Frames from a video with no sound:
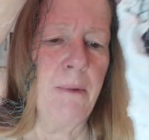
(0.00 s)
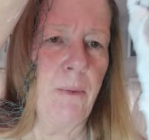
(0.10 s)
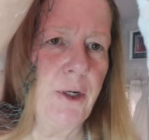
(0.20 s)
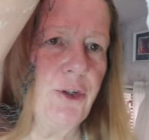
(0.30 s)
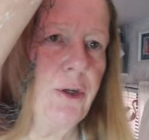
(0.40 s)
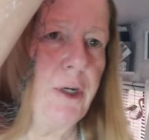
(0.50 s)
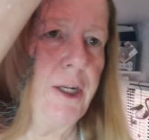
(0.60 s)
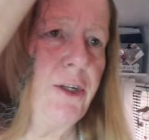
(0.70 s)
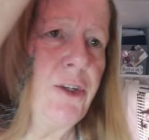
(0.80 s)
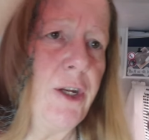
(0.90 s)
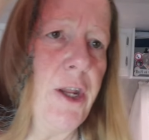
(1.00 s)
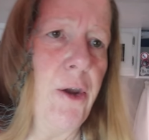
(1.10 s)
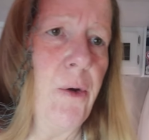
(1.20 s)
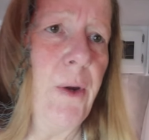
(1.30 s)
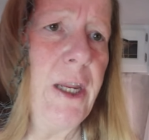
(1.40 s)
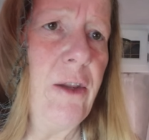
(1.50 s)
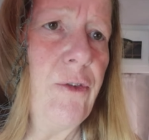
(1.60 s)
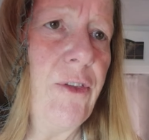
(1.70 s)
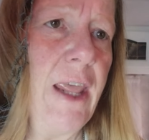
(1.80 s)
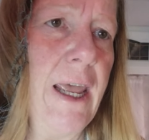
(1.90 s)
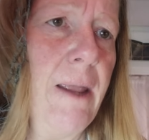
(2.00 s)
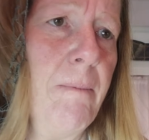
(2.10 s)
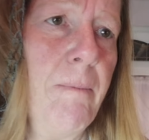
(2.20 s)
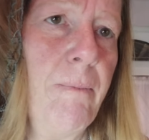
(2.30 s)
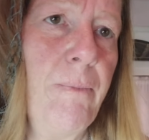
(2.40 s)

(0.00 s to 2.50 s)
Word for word: But what you need to know is that